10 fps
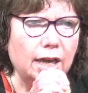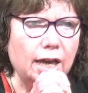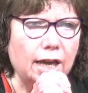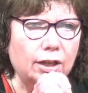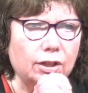
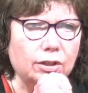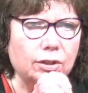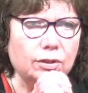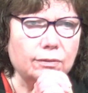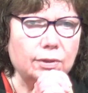I look at
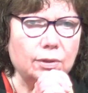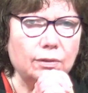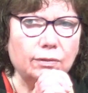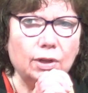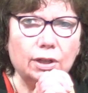those of you who
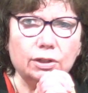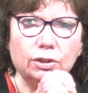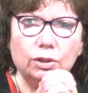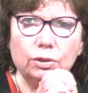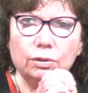have
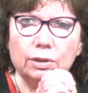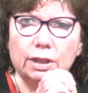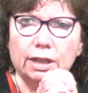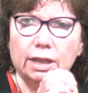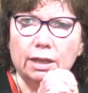lost your
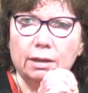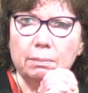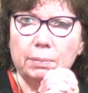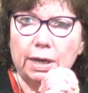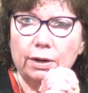
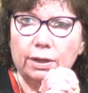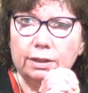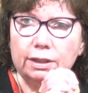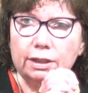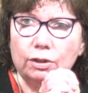
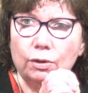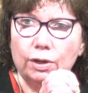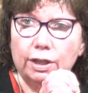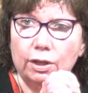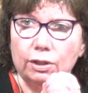parents.
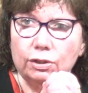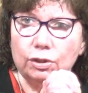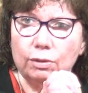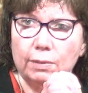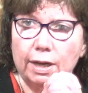Lori lost
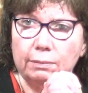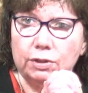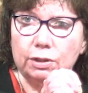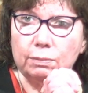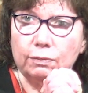her mom
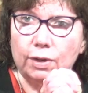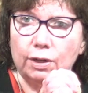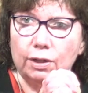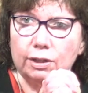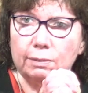just before I
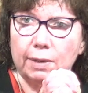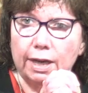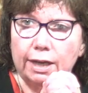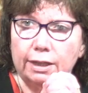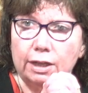lost
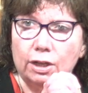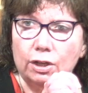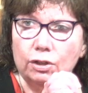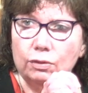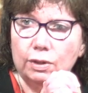mine.
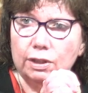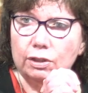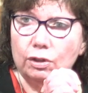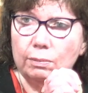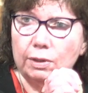Teresa
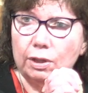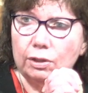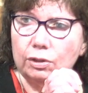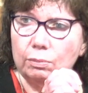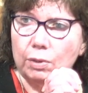Durbin
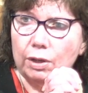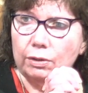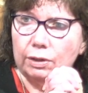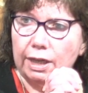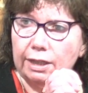lost her
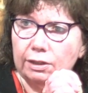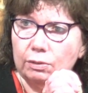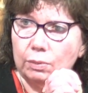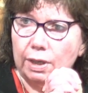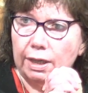brother last
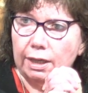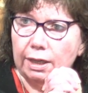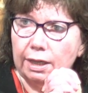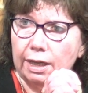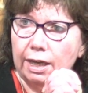week.
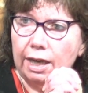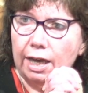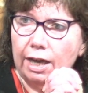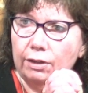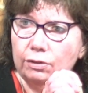
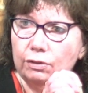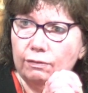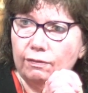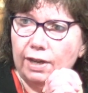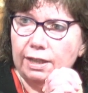Others are
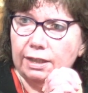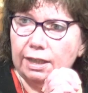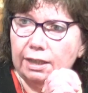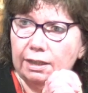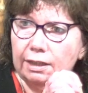
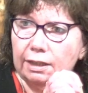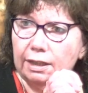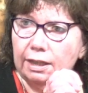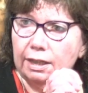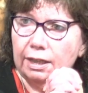facing
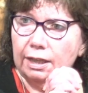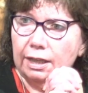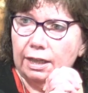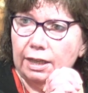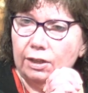
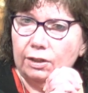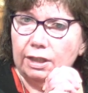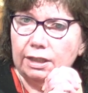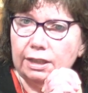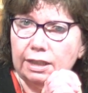
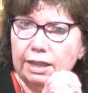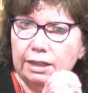illness and